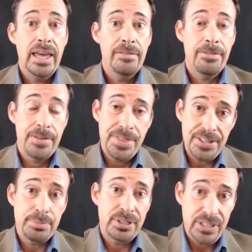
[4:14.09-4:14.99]
For
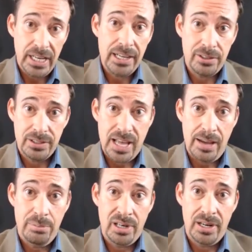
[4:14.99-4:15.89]
this particular
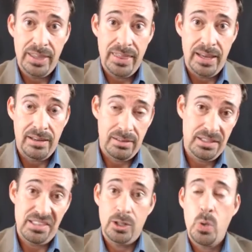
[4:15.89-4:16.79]
library that
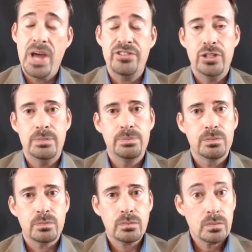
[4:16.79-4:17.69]
is in question,
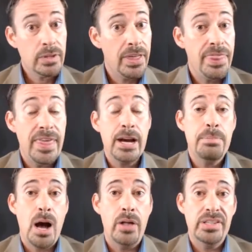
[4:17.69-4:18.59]
their
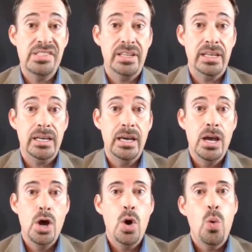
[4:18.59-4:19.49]
policy
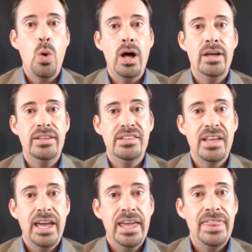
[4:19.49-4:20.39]
was
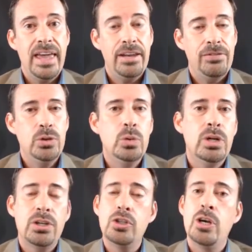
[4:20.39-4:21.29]
that if you
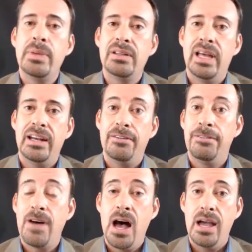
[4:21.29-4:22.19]
accumulate a
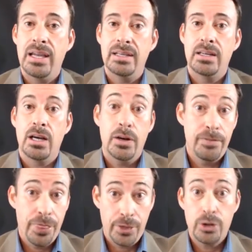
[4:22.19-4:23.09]
fine of
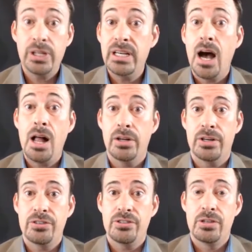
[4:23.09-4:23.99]

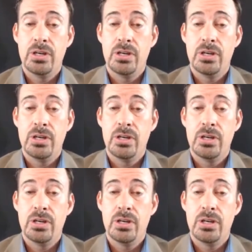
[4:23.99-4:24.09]
$30